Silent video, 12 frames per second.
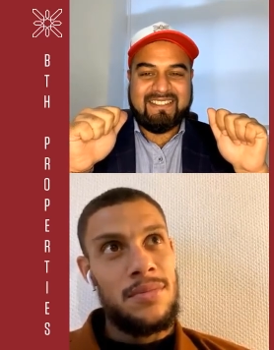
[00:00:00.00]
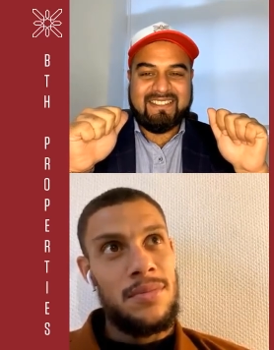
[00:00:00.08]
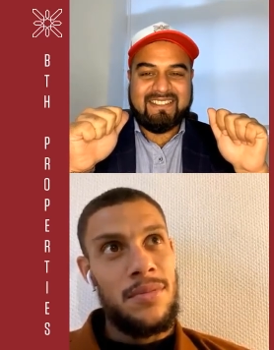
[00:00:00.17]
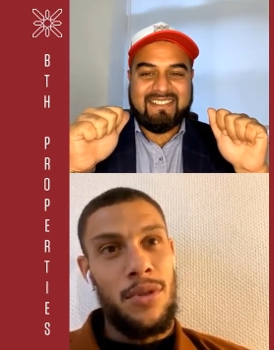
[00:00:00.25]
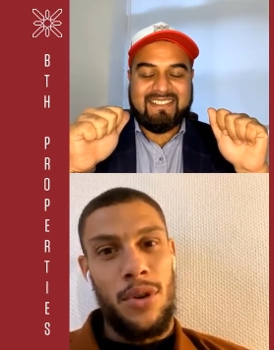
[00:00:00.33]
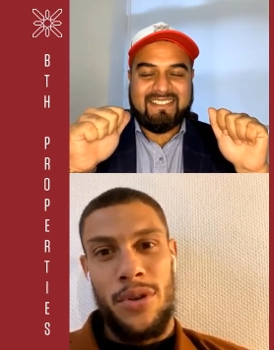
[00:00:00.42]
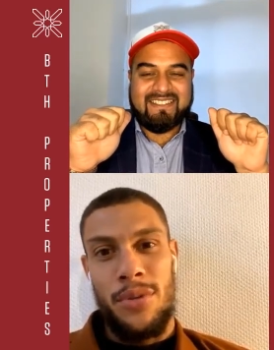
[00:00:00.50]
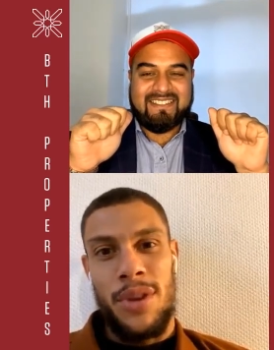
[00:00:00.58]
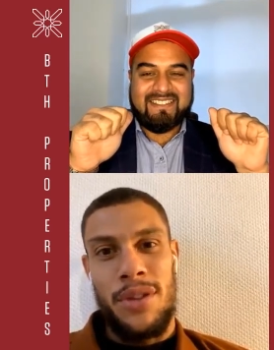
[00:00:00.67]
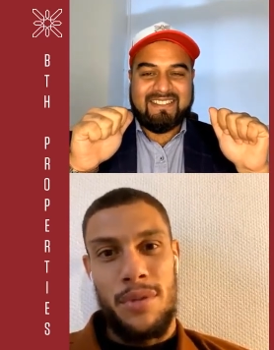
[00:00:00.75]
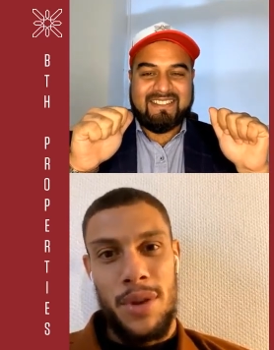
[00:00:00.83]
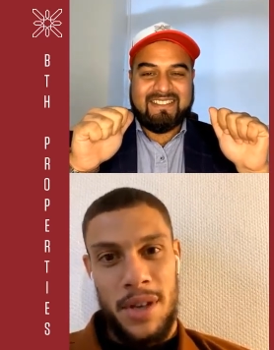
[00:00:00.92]
Speaker 1: Four three
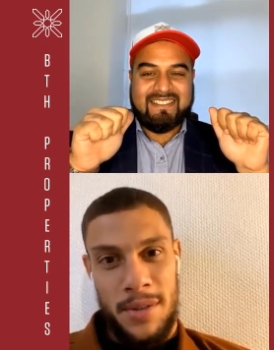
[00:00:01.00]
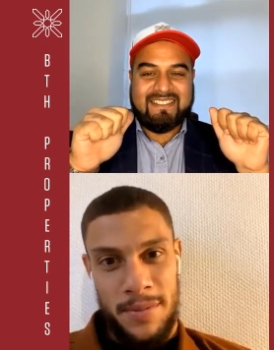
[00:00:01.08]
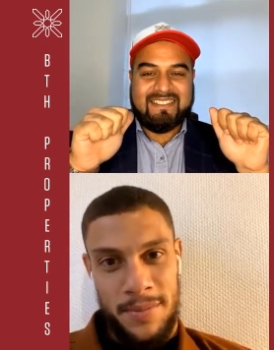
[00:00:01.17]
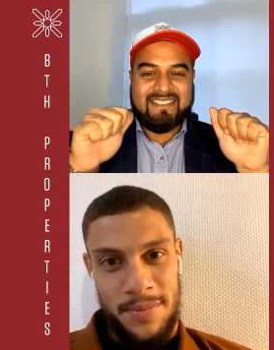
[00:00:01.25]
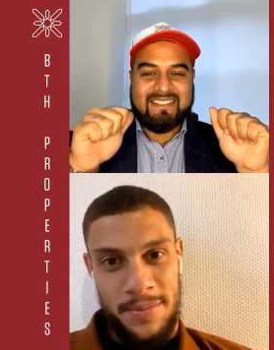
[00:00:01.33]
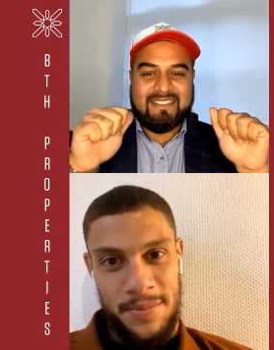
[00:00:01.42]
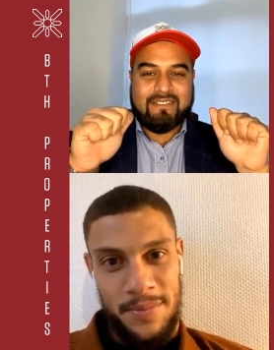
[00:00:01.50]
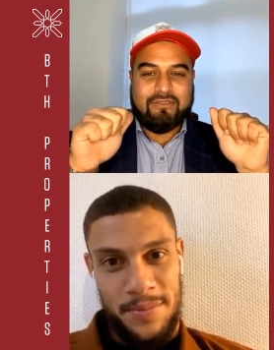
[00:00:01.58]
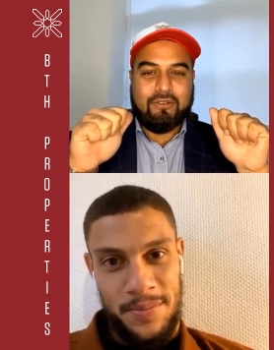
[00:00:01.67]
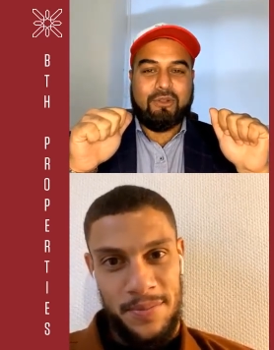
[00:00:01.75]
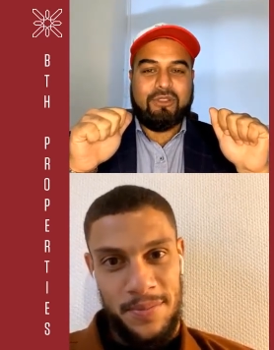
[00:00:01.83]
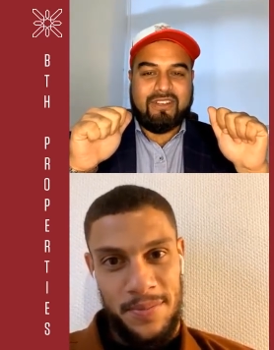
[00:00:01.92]
three.
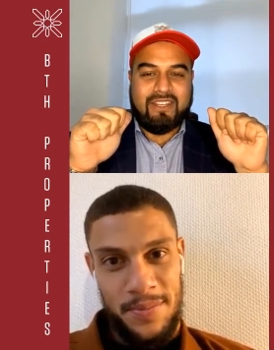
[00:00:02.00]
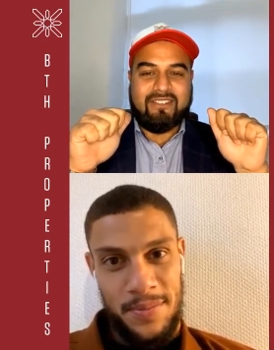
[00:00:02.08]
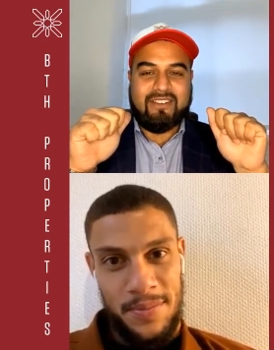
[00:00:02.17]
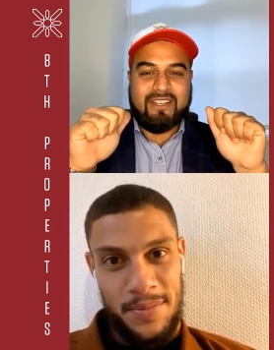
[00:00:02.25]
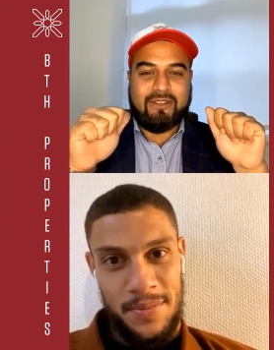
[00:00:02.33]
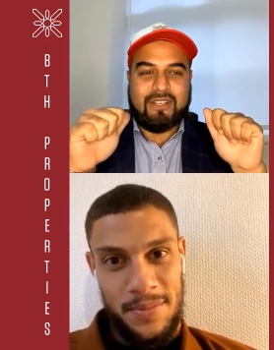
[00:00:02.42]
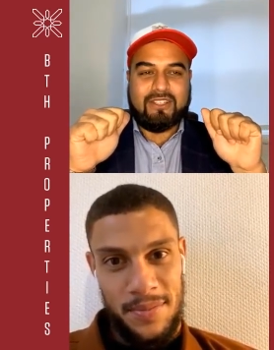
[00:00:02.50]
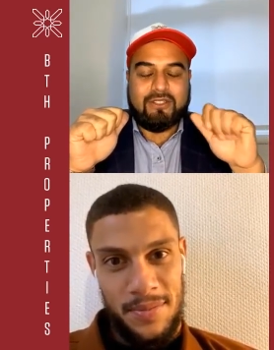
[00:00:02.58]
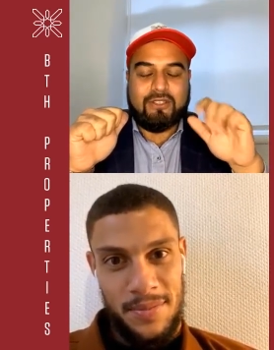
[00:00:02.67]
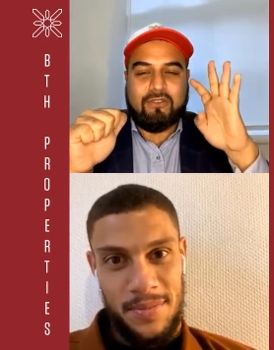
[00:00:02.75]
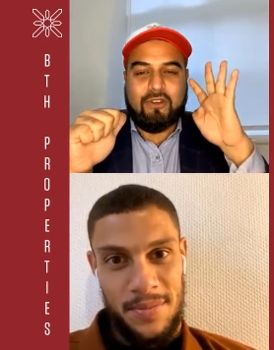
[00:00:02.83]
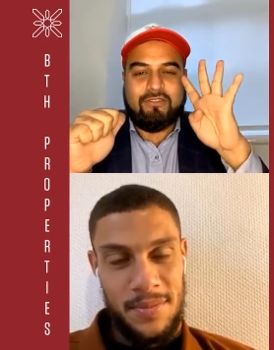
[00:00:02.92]
Four three three. Okay, so you've
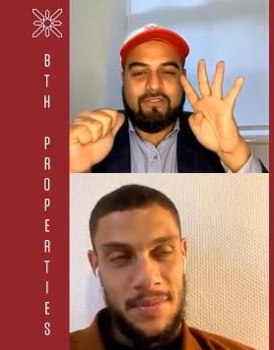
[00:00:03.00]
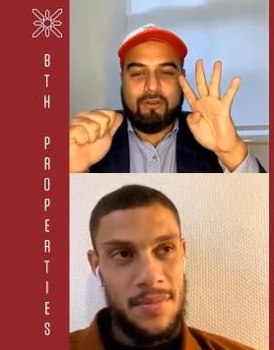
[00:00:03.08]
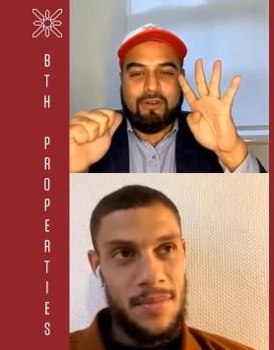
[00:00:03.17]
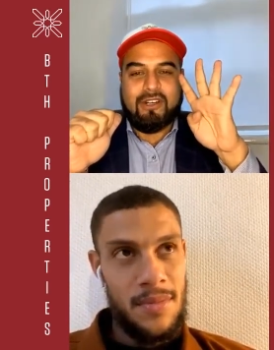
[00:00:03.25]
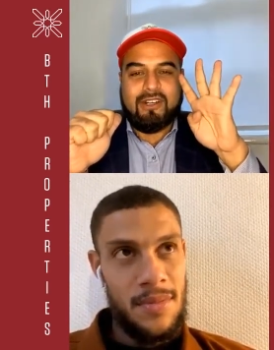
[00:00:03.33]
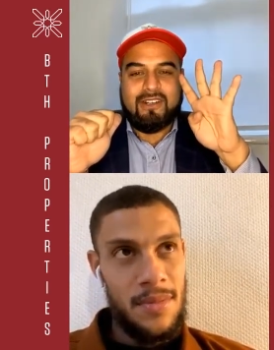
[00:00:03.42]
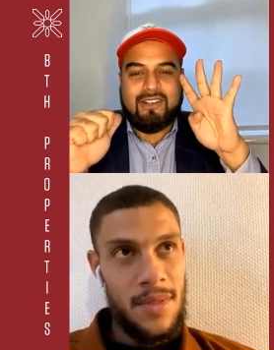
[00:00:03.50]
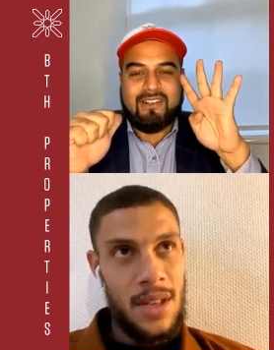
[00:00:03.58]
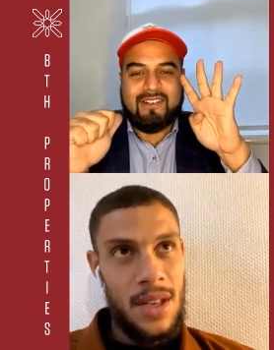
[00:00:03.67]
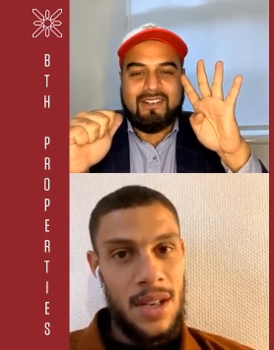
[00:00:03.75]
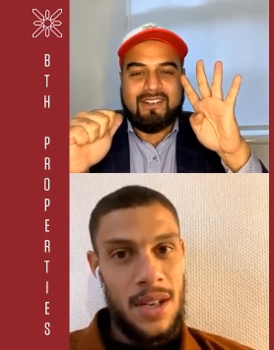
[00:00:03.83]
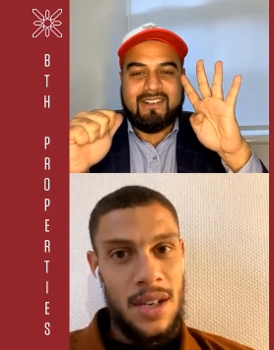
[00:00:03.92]
got four.
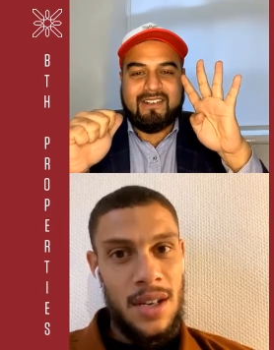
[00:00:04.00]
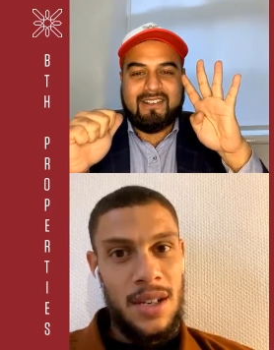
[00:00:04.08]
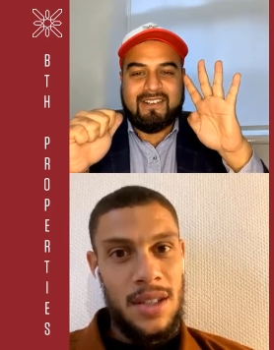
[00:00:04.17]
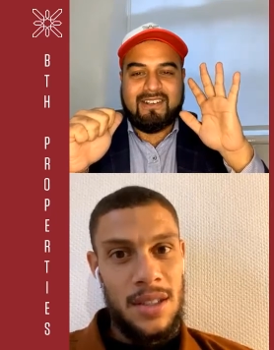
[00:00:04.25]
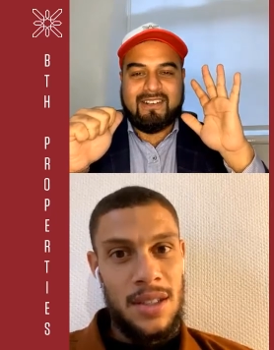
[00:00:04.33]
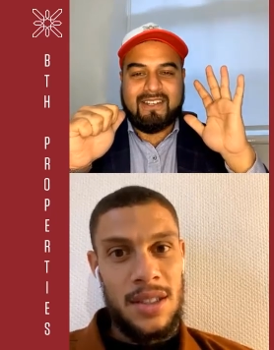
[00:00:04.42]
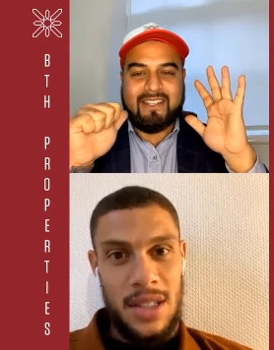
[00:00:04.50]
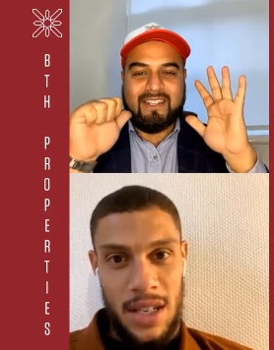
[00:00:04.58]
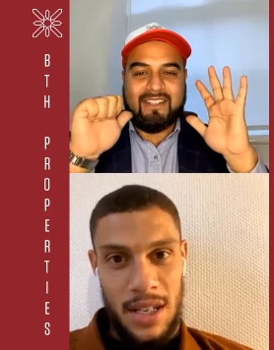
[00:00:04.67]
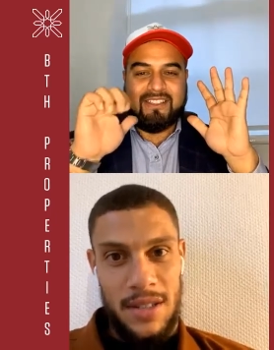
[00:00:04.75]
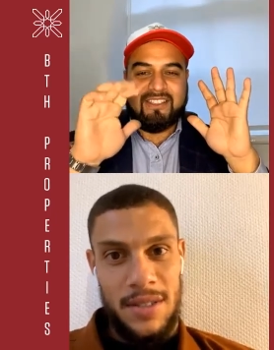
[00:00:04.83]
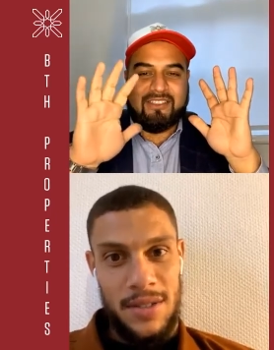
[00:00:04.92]
Yeah,
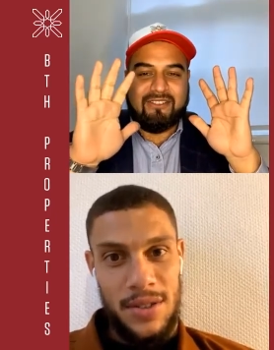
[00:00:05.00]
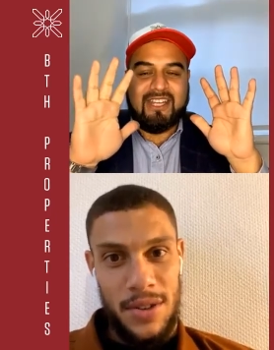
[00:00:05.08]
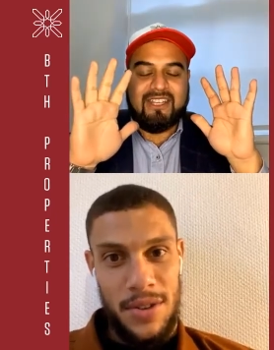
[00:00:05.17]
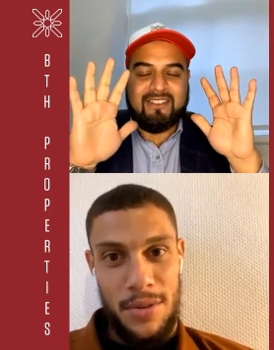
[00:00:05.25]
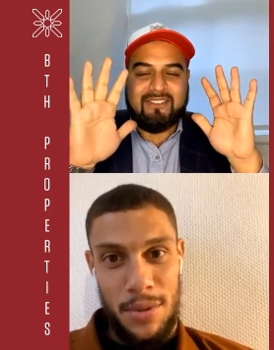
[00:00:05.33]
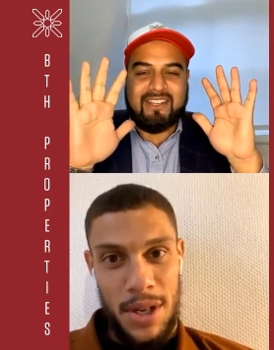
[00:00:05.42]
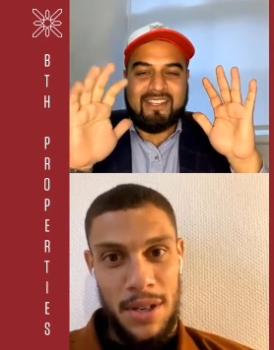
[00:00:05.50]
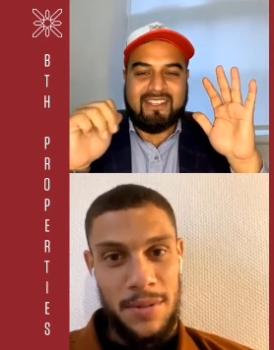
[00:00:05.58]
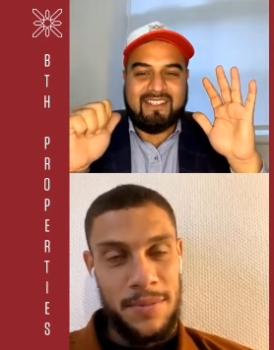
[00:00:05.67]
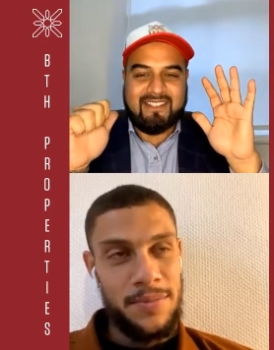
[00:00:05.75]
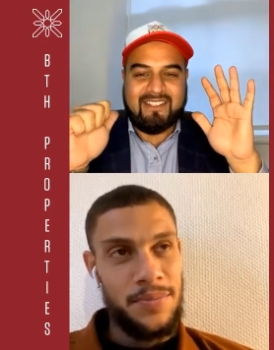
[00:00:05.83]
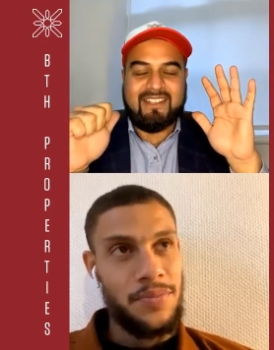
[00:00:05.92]
three and three. three.
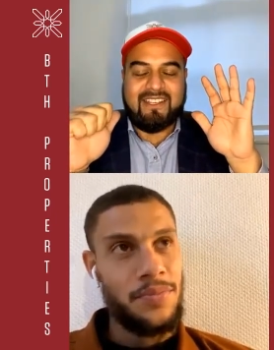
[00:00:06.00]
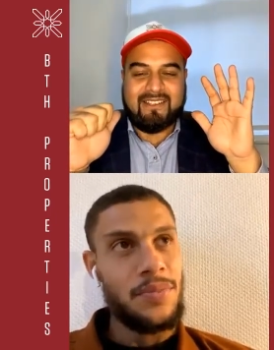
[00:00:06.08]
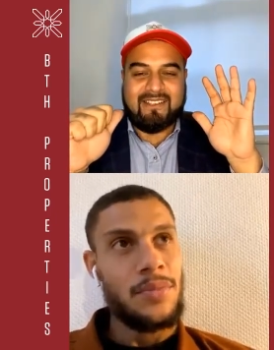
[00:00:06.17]
Yeah.